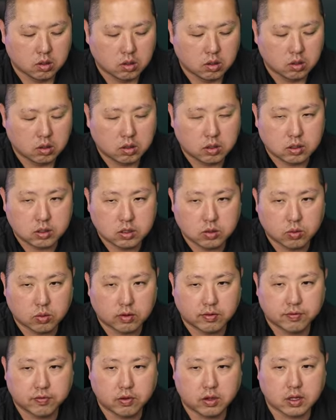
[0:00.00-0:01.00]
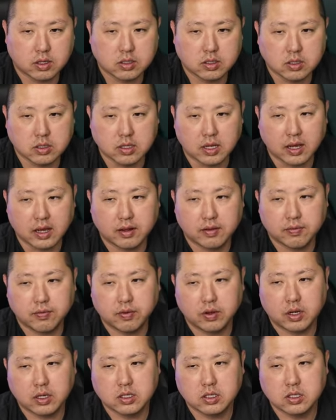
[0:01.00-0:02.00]
Let's see where Flux is at.
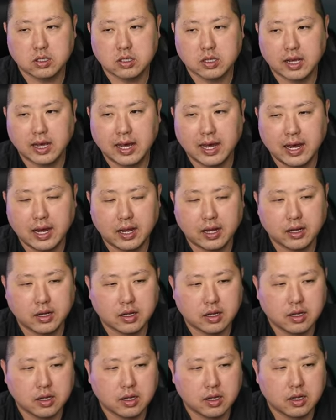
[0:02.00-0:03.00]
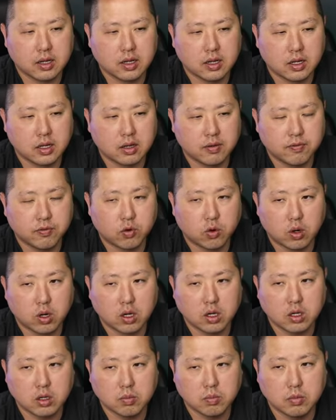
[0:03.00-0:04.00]
Flux is at
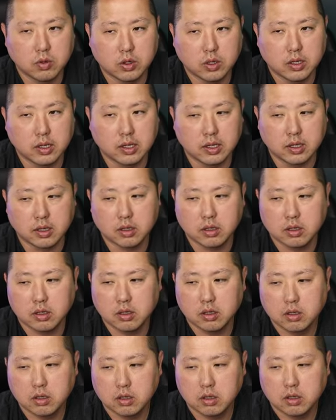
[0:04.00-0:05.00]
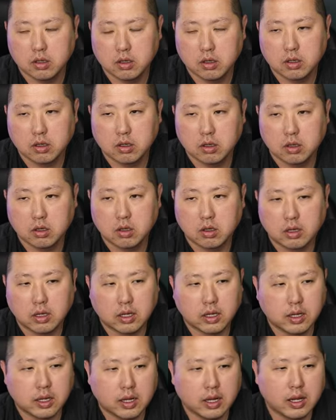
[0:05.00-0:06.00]
400 million,
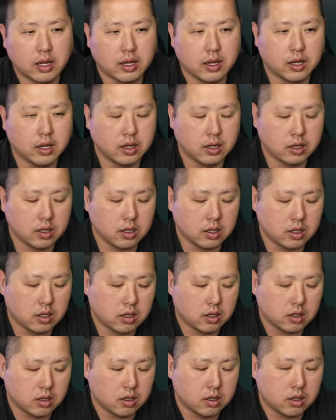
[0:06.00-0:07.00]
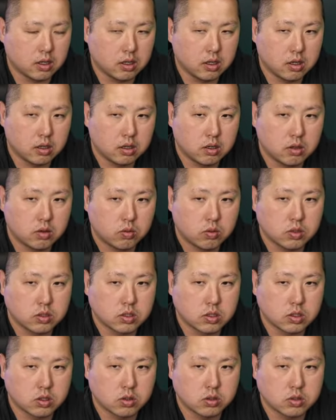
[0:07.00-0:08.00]
and then what is
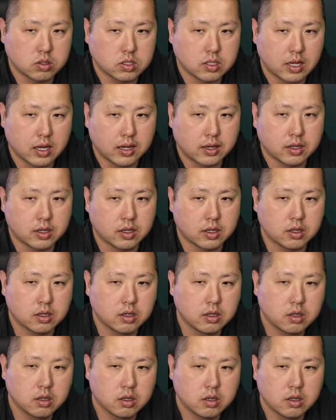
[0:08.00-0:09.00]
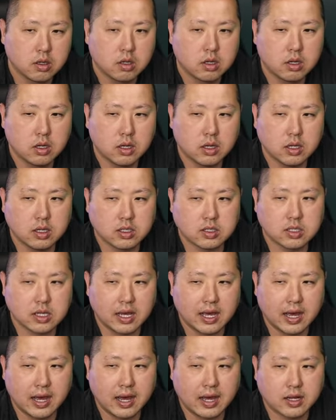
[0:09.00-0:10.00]
it? Nosana is
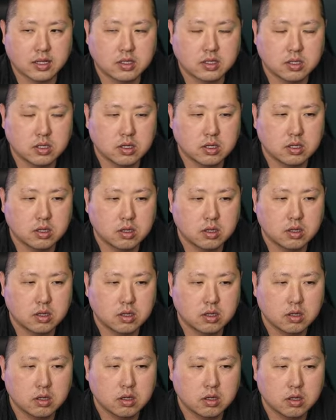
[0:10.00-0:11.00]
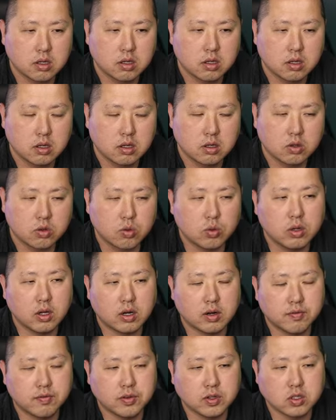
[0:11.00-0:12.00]
at
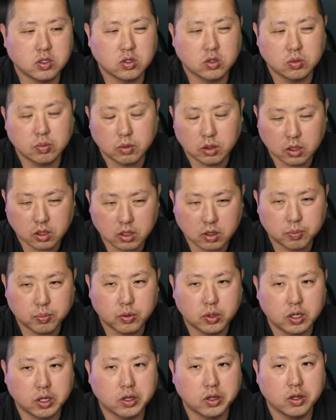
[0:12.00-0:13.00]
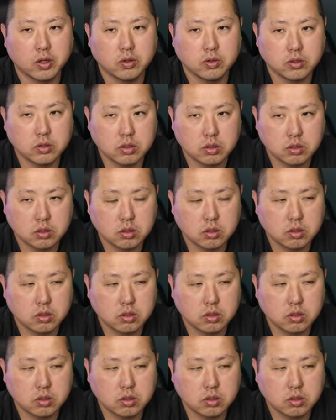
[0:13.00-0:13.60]
352 million. They're pretty close.